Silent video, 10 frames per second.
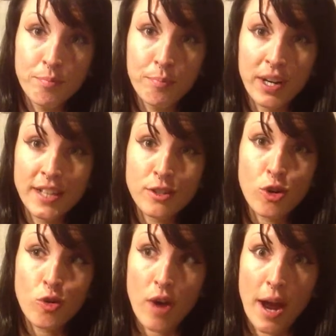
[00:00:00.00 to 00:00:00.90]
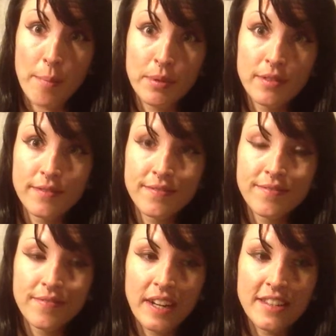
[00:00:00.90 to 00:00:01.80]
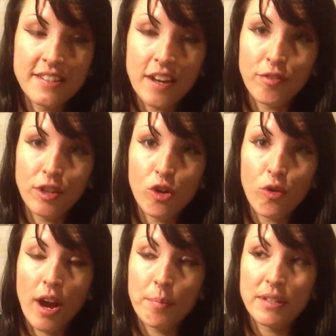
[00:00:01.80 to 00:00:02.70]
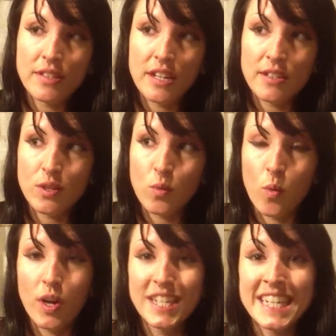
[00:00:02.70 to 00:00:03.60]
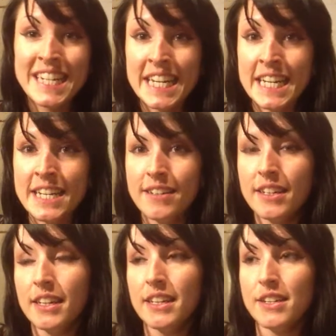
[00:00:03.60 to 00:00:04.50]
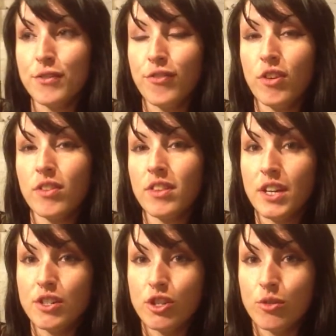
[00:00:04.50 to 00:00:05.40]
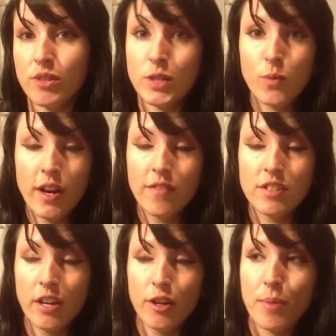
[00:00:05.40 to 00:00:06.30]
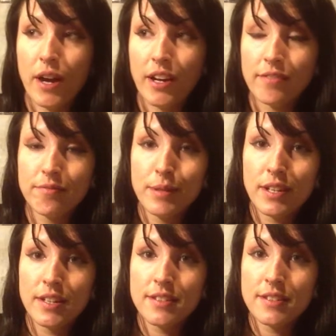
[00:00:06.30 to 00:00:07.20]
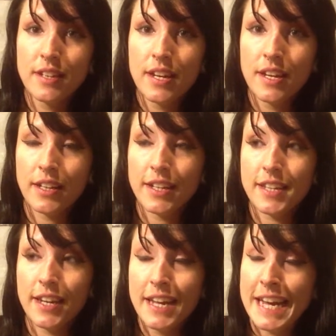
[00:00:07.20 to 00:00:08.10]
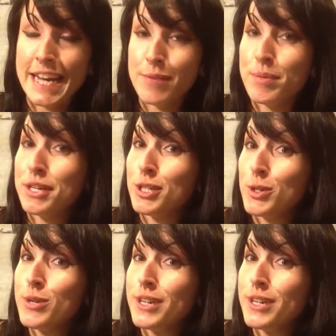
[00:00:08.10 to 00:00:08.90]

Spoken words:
but it's crap. It's definitely crap. It's the want and need to feel that they do, and that's why I never tell anybody, because, like I said, it'd be too